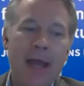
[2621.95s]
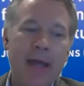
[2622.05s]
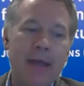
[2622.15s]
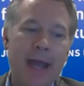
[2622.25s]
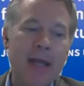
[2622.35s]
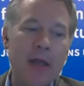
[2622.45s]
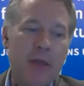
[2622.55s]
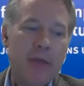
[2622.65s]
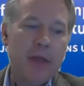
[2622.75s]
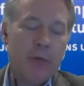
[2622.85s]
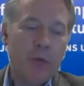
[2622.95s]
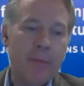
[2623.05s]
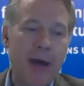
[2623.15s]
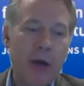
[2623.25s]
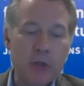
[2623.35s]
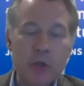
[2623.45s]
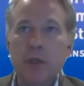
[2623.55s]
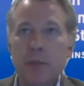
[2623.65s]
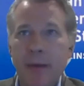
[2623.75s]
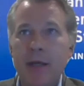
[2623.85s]
And anything that would amount
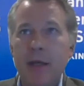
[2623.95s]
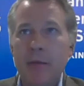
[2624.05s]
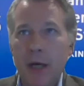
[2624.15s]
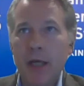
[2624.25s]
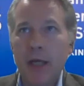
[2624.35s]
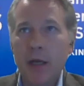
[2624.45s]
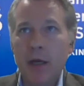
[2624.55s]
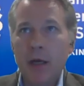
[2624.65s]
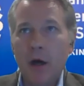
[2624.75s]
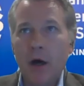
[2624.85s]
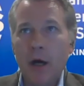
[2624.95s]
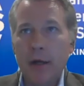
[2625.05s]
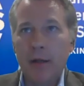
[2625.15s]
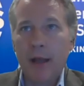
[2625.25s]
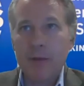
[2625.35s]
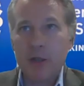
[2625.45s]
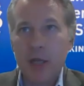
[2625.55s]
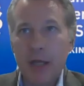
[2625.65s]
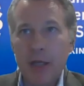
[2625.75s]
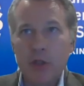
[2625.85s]
to spending money on climate
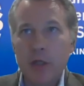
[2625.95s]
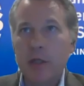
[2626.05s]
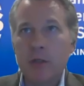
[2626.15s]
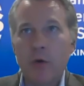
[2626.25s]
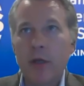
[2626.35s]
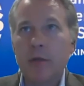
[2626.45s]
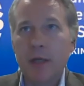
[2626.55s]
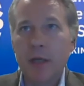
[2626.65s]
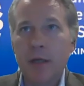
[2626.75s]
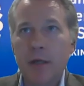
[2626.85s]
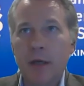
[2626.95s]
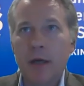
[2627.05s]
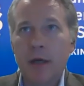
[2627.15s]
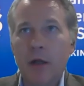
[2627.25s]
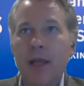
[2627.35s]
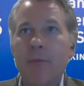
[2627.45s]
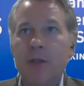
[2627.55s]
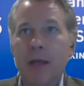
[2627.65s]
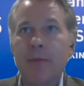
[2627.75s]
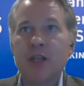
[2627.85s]
change is going to be
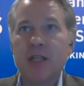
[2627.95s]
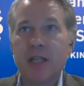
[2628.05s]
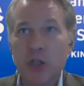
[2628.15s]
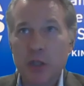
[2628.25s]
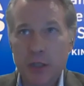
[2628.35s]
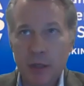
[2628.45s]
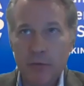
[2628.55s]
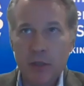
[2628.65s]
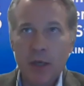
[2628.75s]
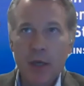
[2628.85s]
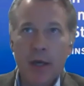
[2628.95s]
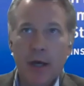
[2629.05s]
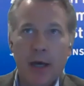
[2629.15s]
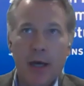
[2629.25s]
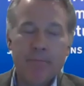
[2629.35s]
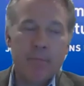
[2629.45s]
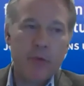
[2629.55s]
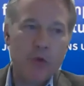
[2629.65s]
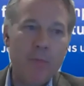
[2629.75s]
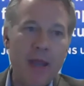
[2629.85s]
climate change initiatives.
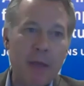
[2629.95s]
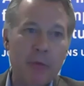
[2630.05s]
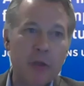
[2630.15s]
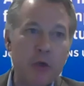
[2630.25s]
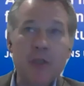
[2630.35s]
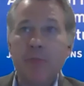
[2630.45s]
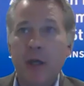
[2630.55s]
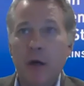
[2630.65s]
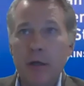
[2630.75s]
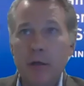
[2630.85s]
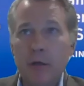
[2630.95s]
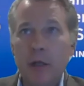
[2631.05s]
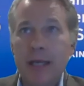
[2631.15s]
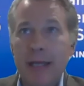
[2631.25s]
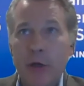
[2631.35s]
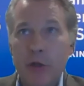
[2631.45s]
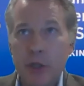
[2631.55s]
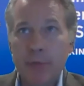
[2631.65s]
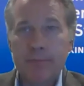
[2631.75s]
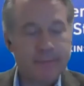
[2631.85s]
You may be able to do something on clean
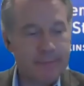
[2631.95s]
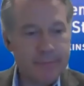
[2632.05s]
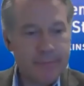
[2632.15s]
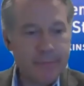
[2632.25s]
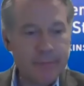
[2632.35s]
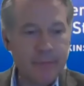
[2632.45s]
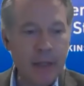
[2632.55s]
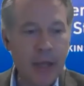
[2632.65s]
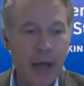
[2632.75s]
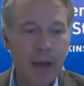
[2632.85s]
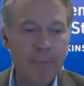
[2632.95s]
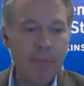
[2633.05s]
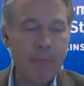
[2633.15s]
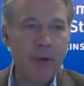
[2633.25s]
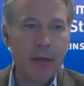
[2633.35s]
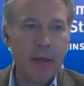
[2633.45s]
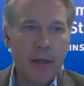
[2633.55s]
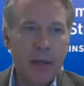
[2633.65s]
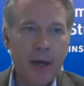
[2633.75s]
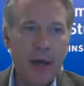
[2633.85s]
energy, but
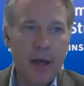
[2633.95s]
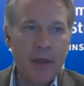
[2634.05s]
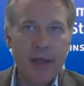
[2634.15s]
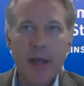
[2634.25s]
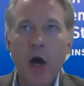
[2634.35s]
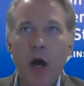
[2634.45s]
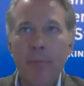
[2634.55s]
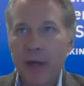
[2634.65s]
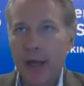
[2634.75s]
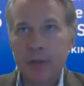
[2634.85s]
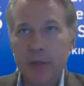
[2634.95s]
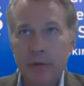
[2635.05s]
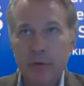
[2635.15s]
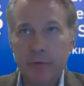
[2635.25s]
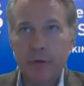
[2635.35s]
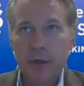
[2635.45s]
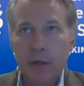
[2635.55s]
I think a comprehensive